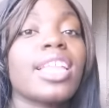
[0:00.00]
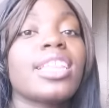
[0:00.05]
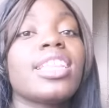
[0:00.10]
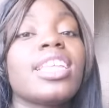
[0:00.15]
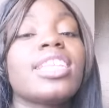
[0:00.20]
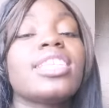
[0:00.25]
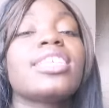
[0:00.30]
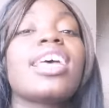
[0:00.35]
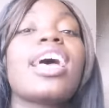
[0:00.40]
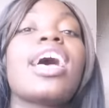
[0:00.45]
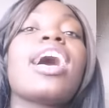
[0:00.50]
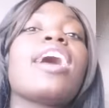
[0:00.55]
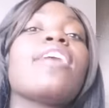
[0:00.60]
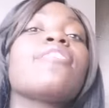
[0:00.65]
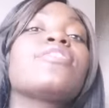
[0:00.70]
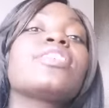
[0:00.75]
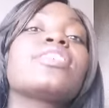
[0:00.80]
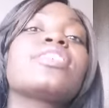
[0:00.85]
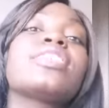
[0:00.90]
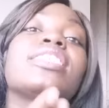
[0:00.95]
And then to
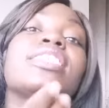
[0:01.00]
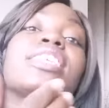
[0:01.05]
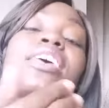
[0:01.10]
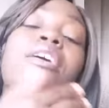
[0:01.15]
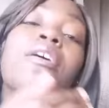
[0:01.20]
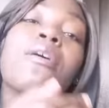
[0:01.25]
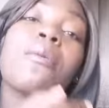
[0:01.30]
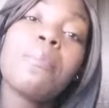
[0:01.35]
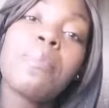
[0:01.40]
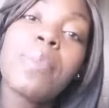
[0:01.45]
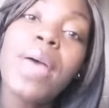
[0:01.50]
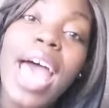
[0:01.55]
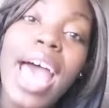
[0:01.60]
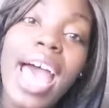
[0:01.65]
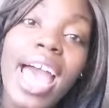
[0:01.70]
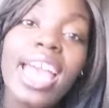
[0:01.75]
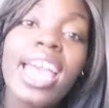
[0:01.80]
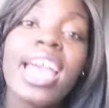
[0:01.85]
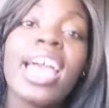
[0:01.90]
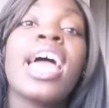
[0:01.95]
have to sail
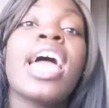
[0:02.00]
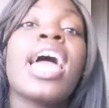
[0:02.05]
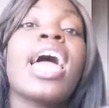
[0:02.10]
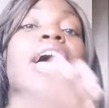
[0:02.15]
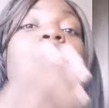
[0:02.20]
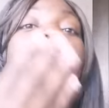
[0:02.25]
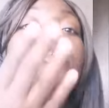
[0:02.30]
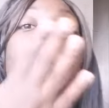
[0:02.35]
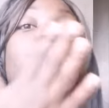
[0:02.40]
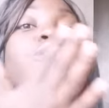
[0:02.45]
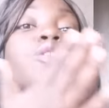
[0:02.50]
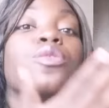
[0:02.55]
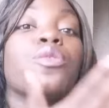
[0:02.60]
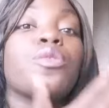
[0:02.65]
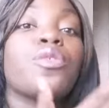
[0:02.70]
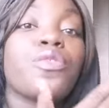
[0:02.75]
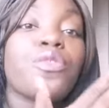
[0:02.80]
back and